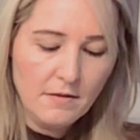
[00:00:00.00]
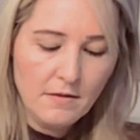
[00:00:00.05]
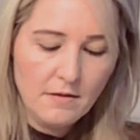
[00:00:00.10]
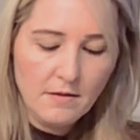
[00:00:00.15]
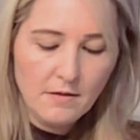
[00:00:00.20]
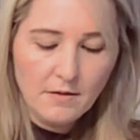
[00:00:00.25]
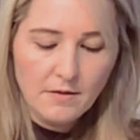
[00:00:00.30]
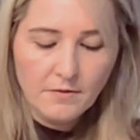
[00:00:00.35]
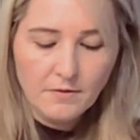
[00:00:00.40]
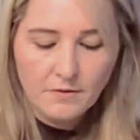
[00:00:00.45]

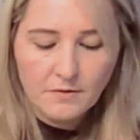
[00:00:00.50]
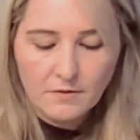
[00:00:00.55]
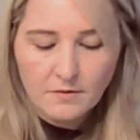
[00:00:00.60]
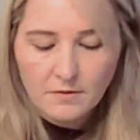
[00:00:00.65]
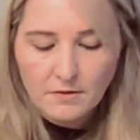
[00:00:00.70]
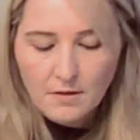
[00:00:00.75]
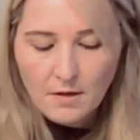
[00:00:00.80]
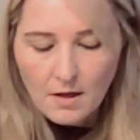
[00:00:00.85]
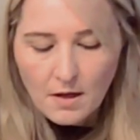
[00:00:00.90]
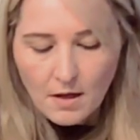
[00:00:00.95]

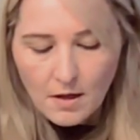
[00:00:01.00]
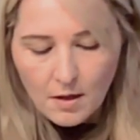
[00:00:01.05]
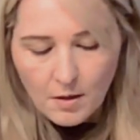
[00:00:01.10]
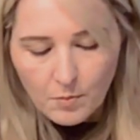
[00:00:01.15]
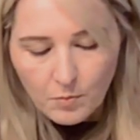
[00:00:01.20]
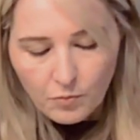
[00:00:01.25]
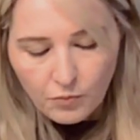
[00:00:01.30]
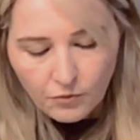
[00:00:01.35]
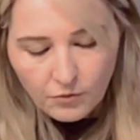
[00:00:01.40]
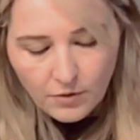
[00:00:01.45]
this
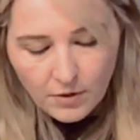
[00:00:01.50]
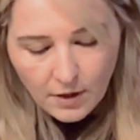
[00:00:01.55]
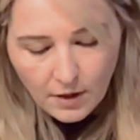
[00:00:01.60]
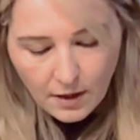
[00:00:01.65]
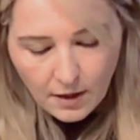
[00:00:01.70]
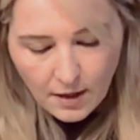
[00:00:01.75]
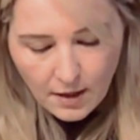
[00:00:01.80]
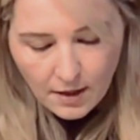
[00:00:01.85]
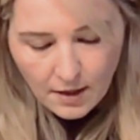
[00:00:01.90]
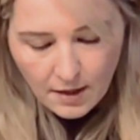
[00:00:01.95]

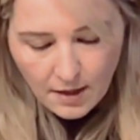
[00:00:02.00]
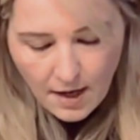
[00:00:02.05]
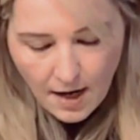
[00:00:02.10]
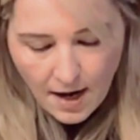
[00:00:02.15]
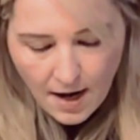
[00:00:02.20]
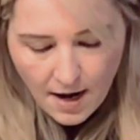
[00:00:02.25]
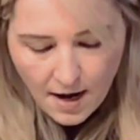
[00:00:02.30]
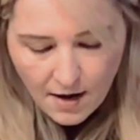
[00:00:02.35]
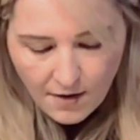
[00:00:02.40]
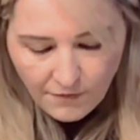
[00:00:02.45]
brie in
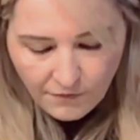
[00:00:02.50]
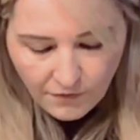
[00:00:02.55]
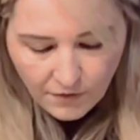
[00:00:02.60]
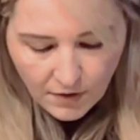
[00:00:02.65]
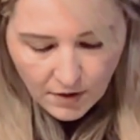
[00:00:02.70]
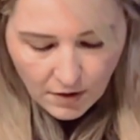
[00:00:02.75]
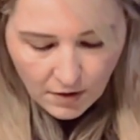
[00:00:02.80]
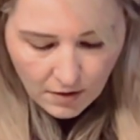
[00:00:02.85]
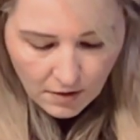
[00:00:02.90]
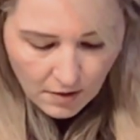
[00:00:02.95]
half,
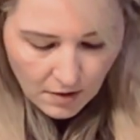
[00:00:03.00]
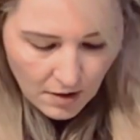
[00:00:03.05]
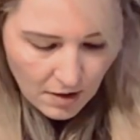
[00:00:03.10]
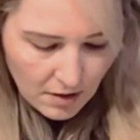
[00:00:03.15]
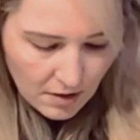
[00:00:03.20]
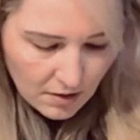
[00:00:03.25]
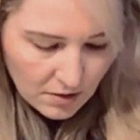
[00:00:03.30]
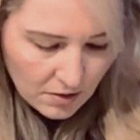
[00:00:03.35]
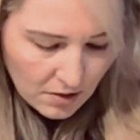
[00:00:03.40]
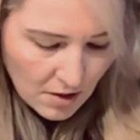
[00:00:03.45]

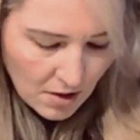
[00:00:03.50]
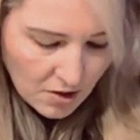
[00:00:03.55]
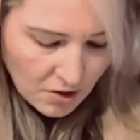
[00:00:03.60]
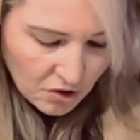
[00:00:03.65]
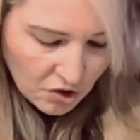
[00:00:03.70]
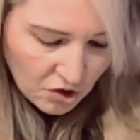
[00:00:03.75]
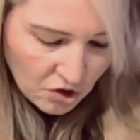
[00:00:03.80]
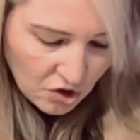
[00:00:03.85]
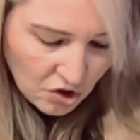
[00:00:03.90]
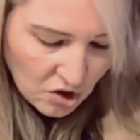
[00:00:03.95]
and
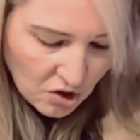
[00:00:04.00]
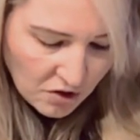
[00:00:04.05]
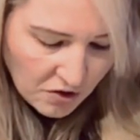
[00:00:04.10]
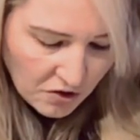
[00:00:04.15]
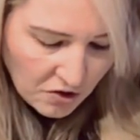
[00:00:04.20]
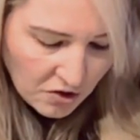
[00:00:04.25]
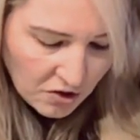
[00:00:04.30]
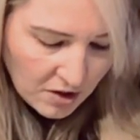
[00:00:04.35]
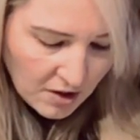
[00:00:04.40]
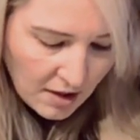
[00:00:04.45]
I
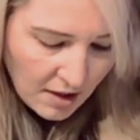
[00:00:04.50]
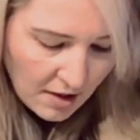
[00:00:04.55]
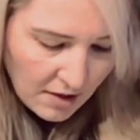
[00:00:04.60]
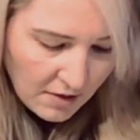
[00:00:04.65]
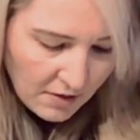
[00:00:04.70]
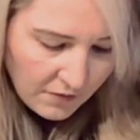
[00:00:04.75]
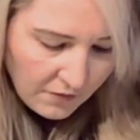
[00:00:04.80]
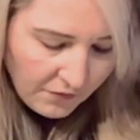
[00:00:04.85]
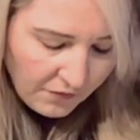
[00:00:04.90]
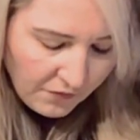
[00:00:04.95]
just took it out
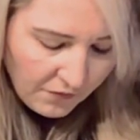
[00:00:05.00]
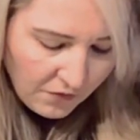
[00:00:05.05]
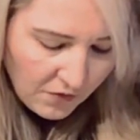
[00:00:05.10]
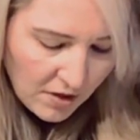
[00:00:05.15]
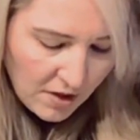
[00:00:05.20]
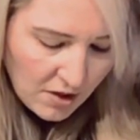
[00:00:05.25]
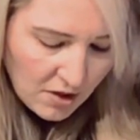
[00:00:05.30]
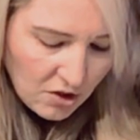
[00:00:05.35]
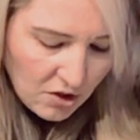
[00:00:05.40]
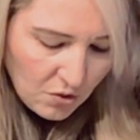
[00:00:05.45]
of the
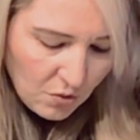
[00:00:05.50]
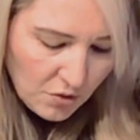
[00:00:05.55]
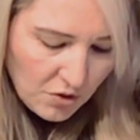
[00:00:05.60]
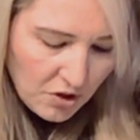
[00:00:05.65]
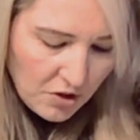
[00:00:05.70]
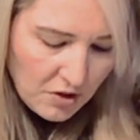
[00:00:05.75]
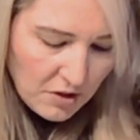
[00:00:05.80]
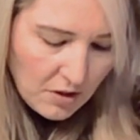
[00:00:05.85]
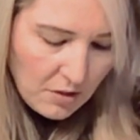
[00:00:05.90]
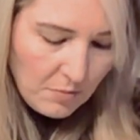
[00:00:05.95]
fridge, which
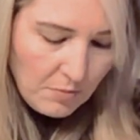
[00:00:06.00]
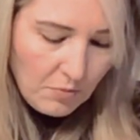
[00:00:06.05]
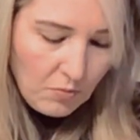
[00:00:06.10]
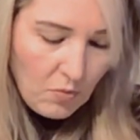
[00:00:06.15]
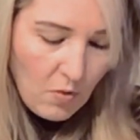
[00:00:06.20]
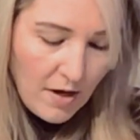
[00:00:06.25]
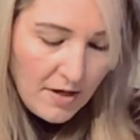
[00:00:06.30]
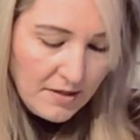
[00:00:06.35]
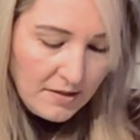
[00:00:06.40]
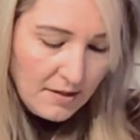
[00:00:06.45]
is the
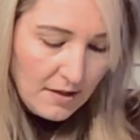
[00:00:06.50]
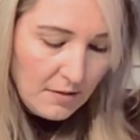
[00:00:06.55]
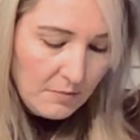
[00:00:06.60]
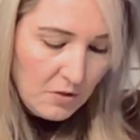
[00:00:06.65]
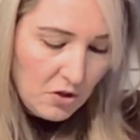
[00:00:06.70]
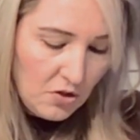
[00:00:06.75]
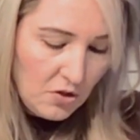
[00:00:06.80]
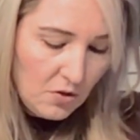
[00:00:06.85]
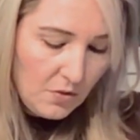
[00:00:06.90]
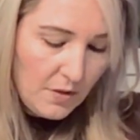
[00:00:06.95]
right time
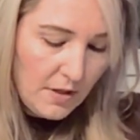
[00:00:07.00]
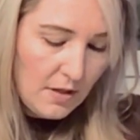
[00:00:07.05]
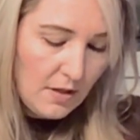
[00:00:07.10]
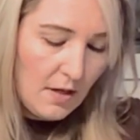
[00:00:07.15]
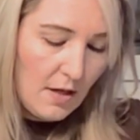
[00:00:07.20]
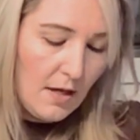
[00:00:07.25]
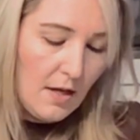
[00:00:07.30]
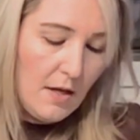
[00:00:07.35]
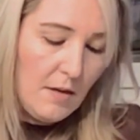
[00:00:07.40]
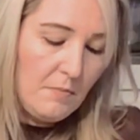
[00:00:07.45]
to do it,
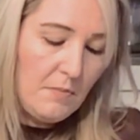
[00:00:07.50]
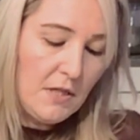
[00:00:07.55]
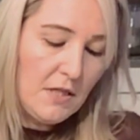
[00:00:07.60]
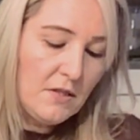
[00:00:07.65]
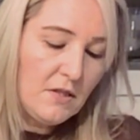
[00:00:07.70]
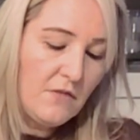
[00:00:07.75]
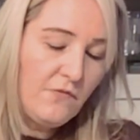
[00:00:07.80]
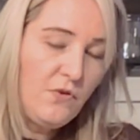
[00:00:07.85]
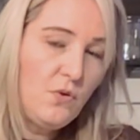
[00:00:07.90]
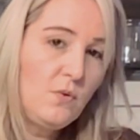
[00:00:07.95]

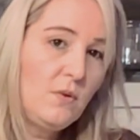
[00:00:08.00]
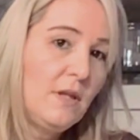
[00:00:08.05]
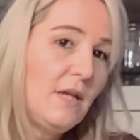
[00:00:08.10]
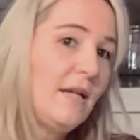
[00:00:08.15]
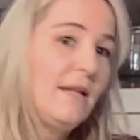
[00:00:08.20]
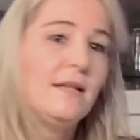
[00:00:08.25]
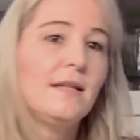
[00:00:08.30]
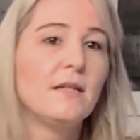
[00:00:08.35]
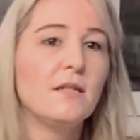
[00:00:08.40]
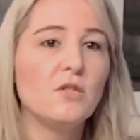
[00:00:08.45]
because if you
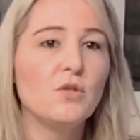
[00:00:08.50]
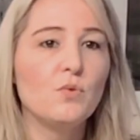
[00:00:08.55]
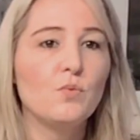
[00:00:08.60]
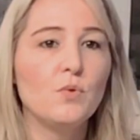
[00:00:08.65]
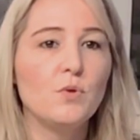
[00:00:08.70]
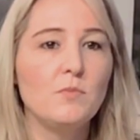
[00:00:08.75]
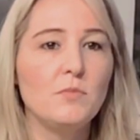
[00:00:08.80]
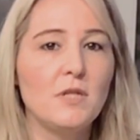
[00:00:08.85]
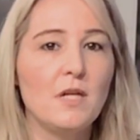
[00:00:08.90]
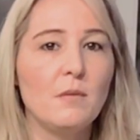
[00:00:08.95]
let it get to
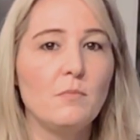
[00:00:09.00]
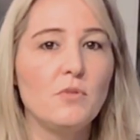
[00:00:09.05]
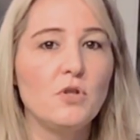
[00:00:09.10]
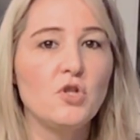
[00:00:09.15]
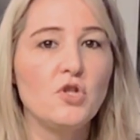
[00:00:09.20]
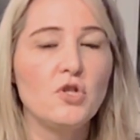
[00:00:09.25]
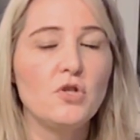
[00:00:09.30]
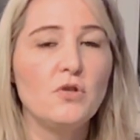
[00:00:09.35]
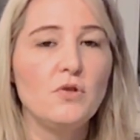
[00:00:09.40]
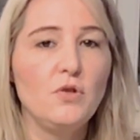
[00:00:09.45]
room
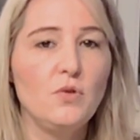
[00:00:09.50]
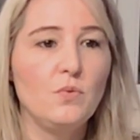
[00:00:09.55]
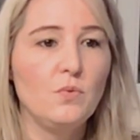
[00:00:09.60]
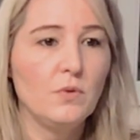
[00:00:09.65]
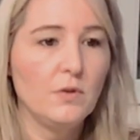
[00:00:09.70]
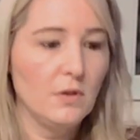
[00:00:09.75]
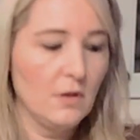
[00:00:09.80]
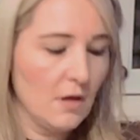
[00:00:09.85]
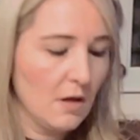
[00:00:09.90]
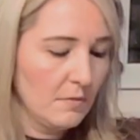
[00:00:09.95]
temperature, you
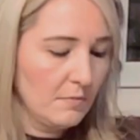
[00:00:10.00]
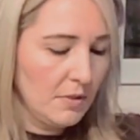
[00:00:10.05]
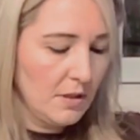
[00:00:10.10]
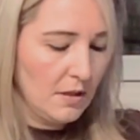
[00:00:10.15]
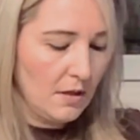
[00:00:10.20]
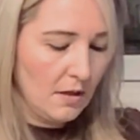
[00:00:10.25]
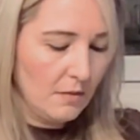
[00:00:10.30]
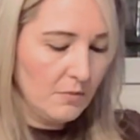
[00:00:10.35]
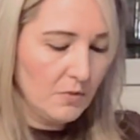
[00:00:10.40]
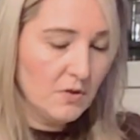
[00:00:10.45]
will not
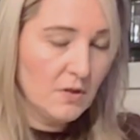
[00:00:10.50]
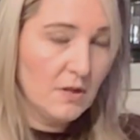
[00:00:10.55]
be able to